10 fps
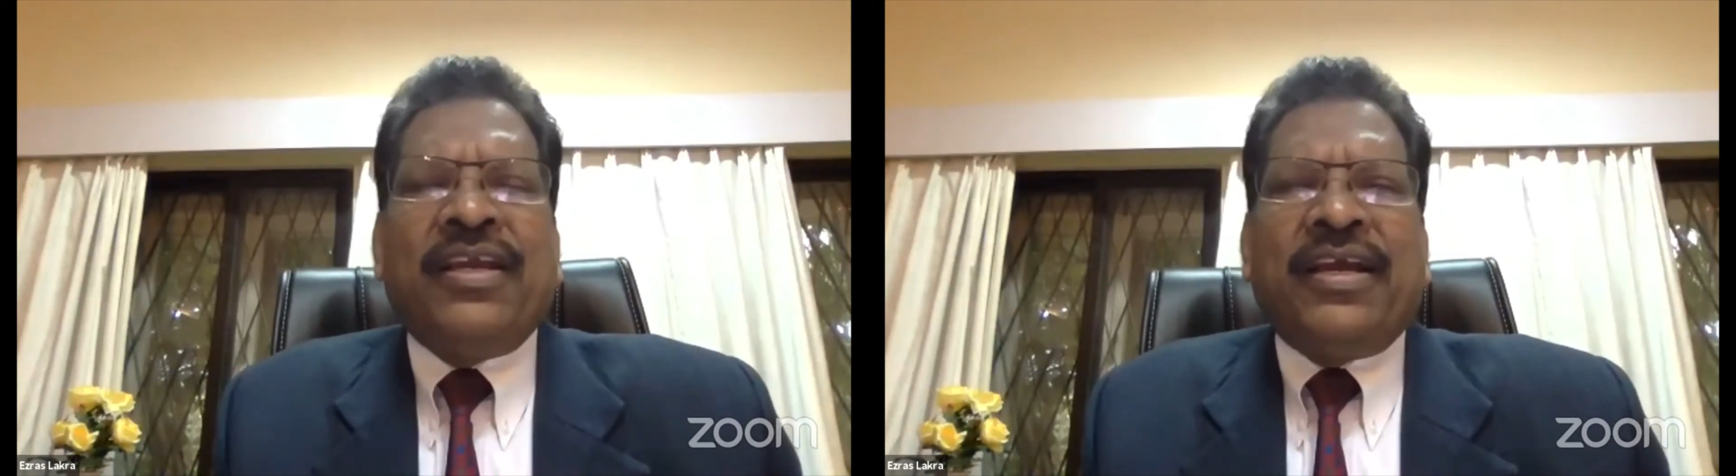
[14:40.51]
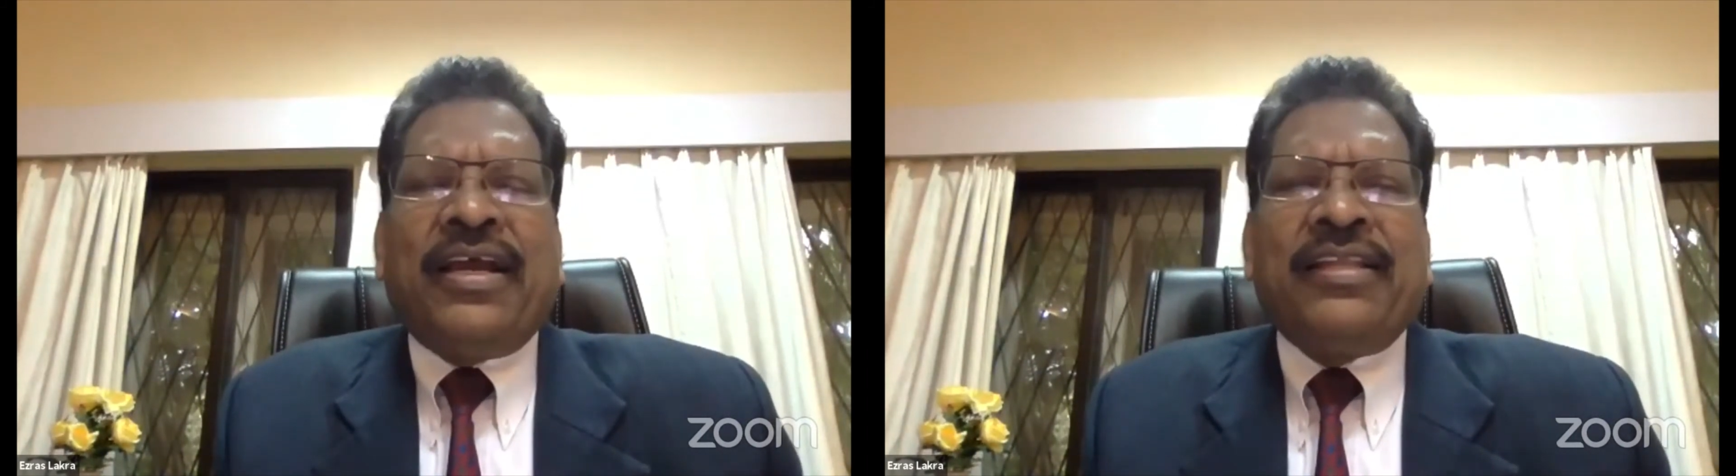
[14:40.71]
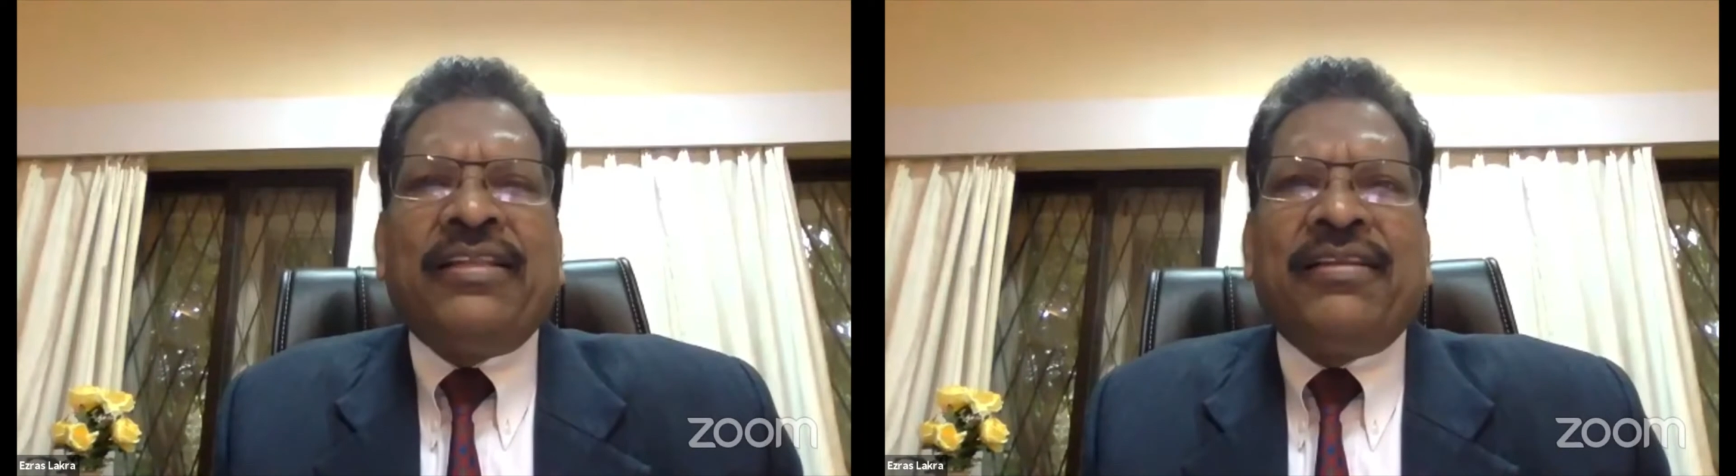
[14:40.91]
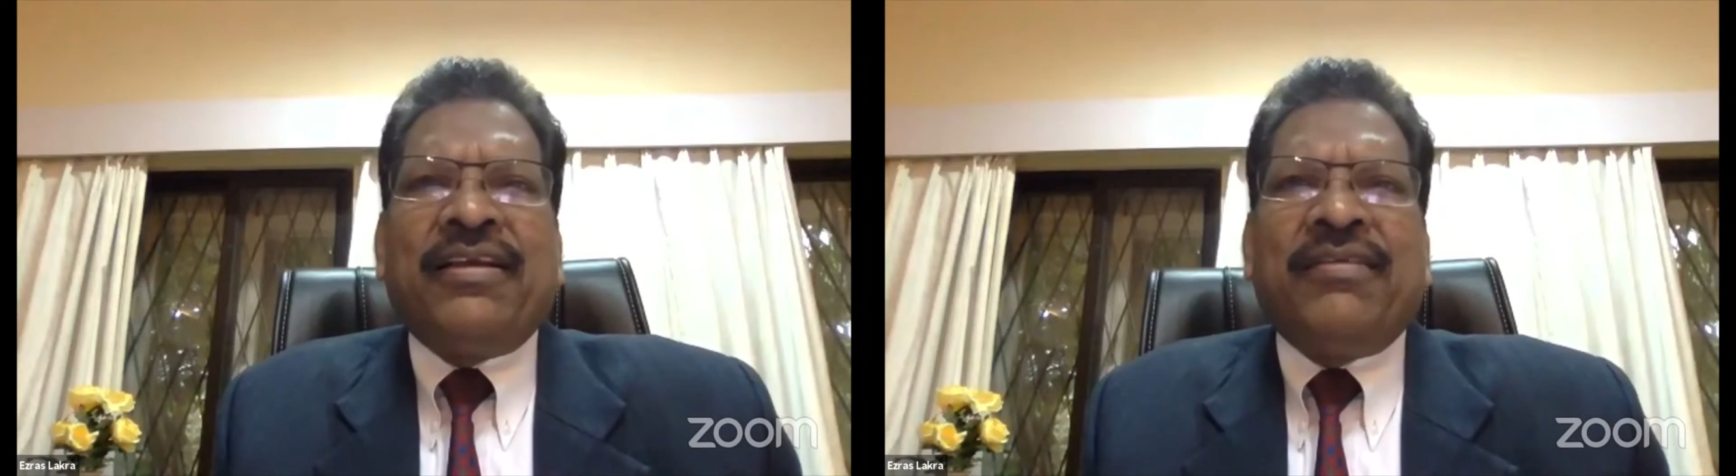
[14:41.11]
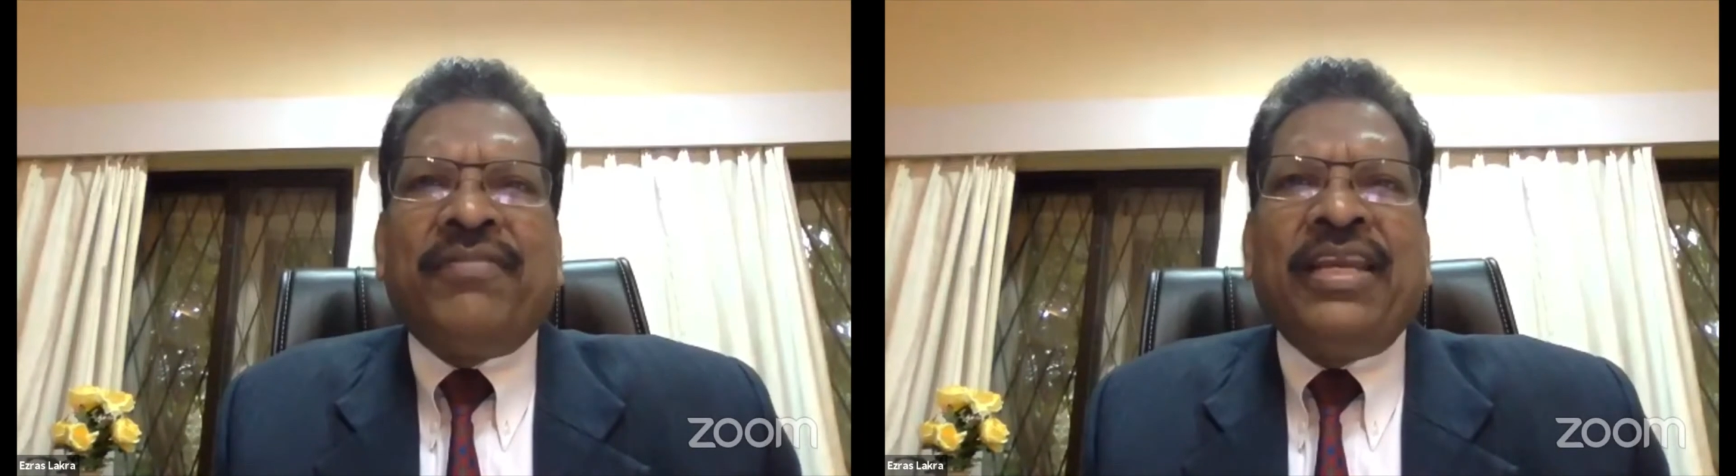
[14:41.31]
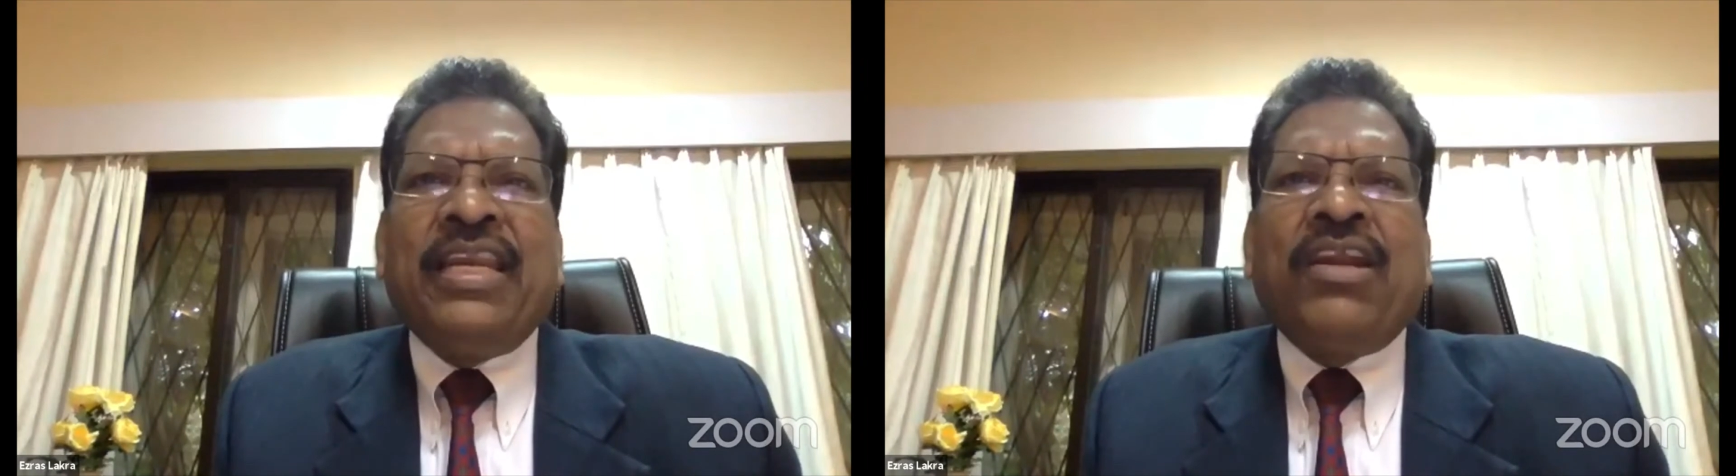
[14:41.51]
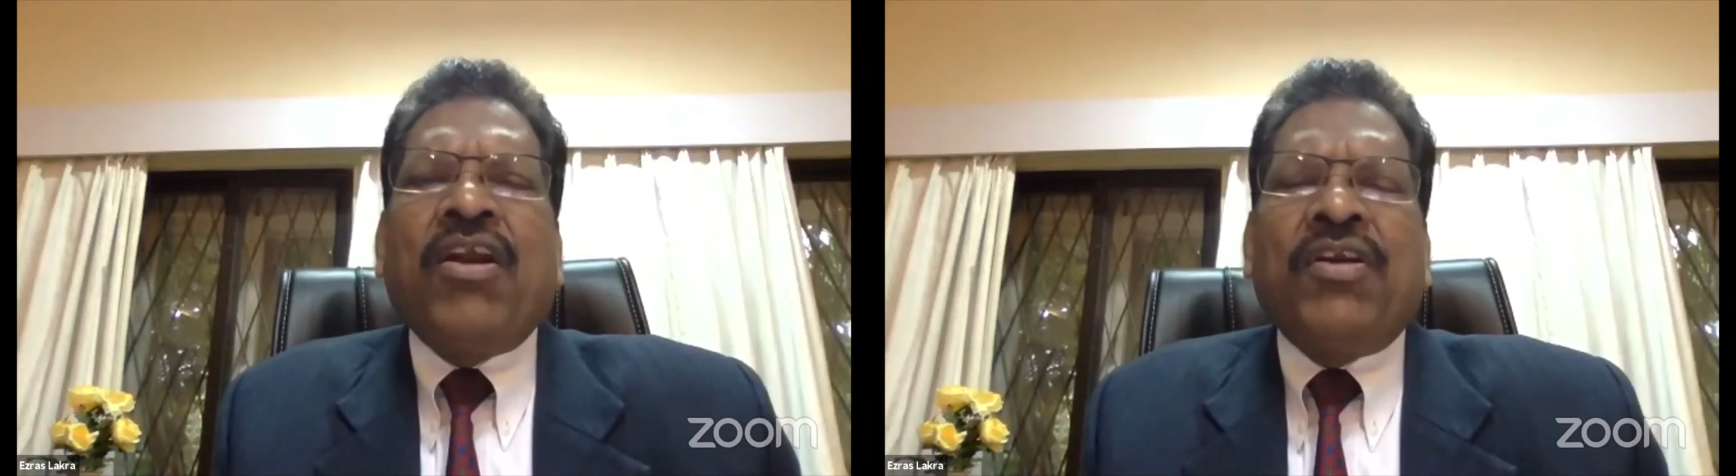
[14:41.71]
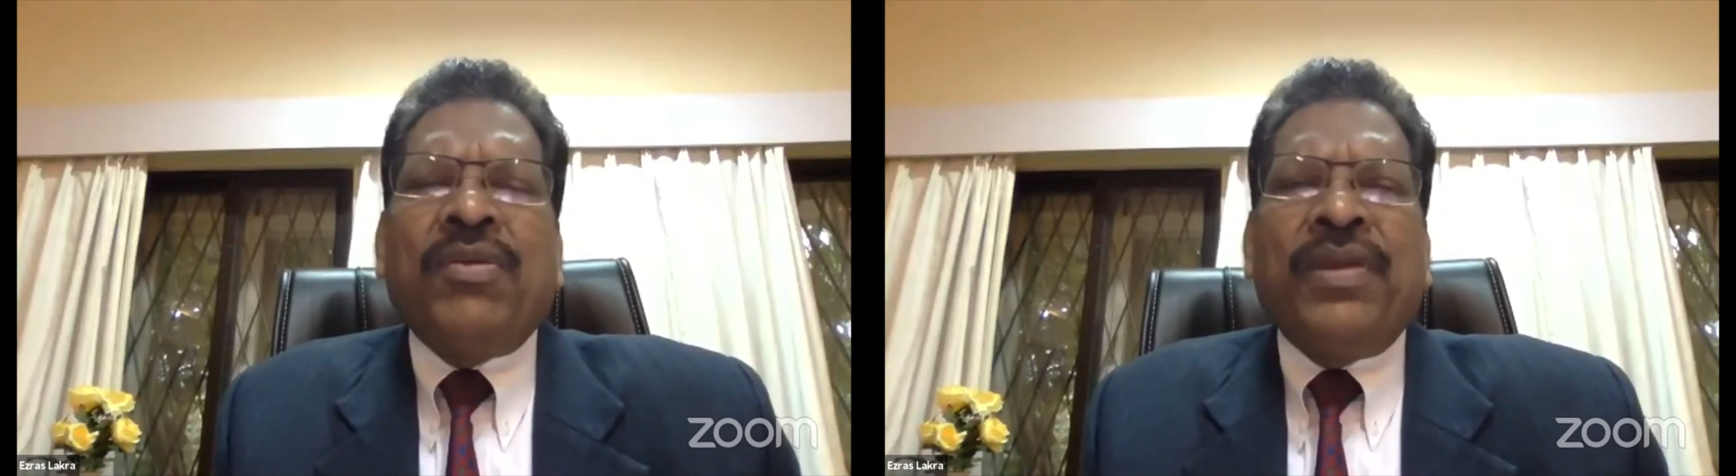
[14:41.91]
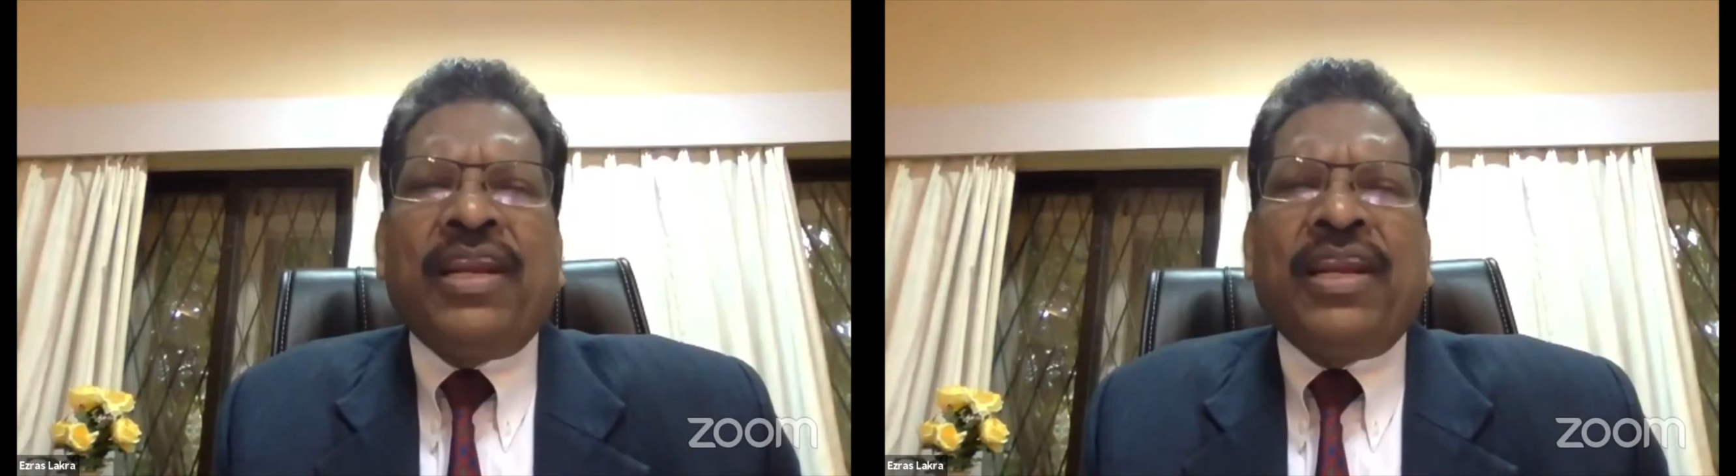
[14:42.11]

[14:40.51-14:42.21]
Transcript: And we need not to be